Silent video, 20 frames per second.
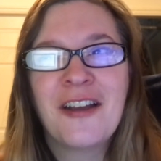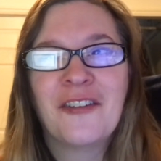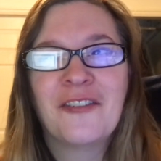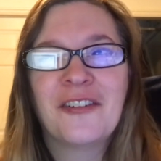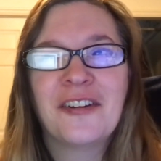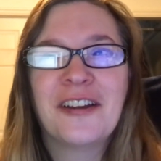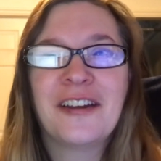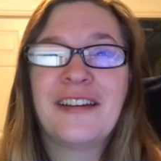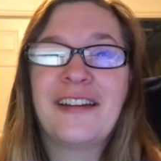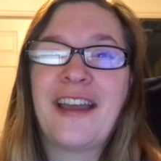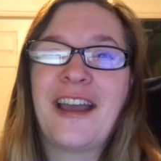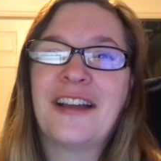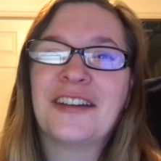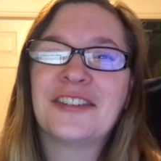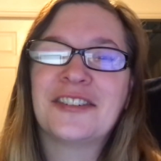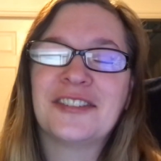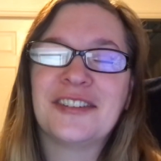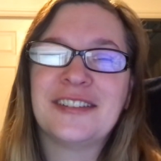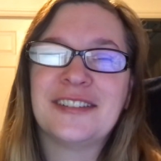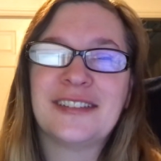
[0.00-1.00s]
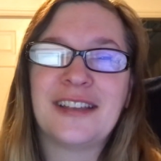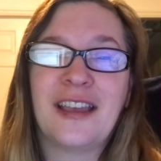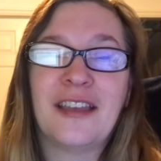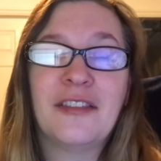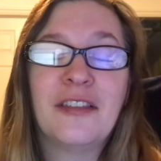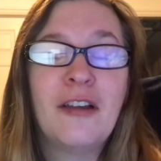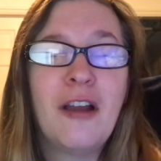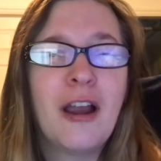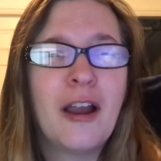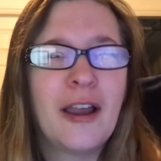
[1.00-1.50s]
we're going to actually say
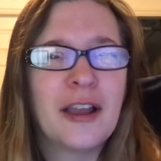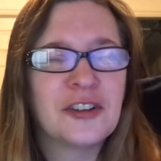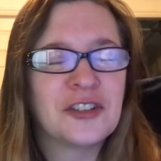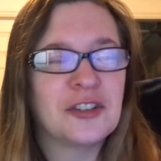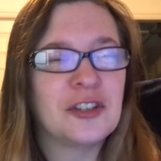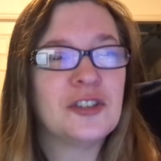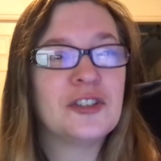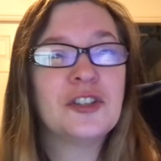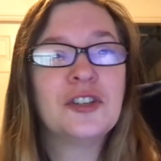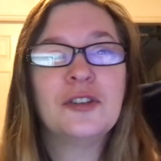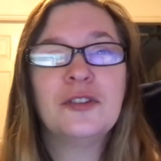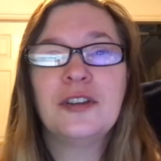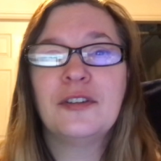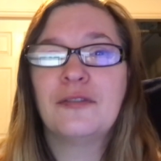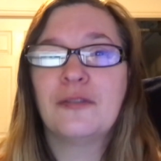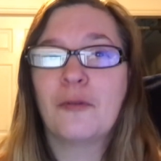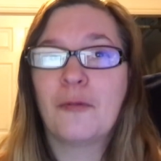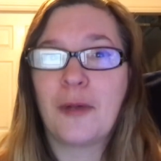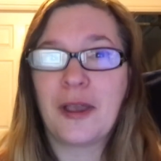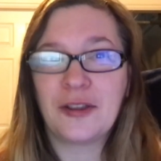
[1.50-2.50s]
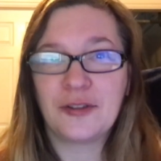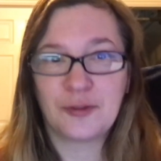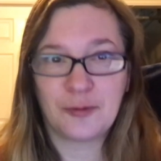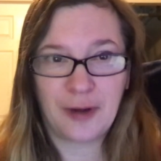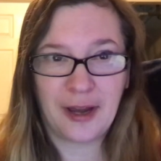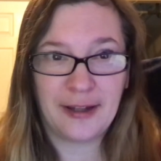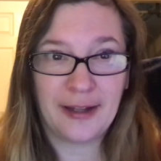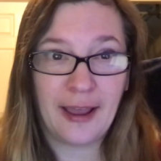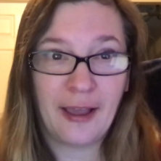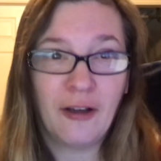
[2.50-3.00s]
there are actually 2 different ways
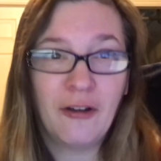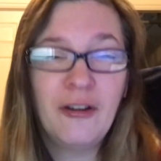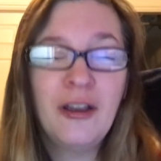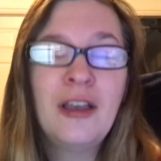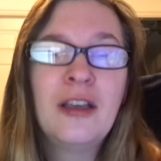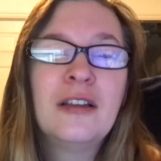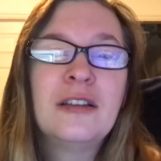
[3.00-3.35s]
right now